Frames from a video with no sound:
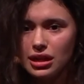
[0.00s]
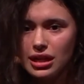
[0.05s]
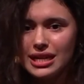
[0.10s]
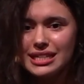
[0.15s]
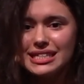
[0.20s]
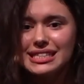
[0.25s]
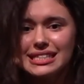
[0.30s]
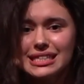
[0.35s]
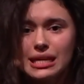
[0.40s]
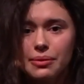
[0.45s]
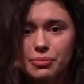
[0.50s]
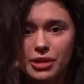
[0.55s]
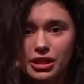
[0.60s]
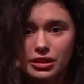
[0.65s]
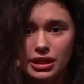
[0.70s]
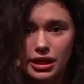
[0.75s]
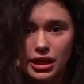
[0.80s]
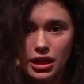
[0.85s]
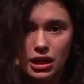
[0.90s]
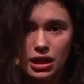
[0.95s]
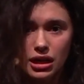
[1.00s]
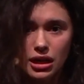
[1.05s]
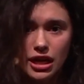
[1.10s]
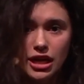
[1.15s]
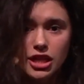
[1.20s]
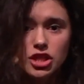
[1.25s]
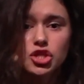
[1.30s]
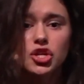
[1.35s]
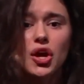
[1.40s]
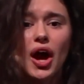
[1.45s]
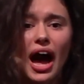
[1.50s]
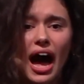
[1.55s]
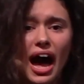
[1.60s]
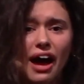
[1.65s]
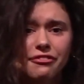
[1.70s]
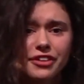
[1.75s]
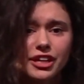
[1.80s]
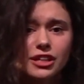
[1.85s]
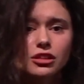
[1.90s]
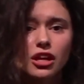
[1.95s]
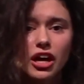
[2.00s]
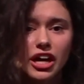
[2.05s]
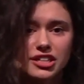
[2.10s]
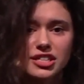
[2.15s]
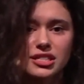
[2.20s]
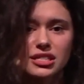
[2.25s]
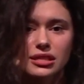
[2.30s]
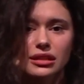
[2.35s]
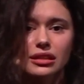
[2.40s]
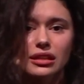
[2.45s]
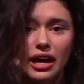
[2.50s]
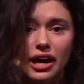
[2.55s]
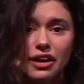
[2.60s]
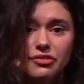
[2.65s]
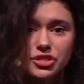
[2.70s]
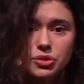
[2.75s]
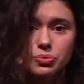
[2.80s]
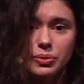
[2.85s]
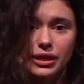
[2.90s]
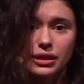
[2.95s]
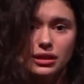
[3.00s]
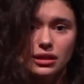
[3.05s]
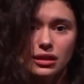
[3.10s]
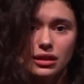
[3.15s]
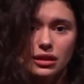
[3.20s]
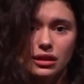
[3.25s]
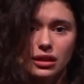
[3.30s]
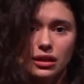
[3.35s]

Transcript: similar to having lost the loved one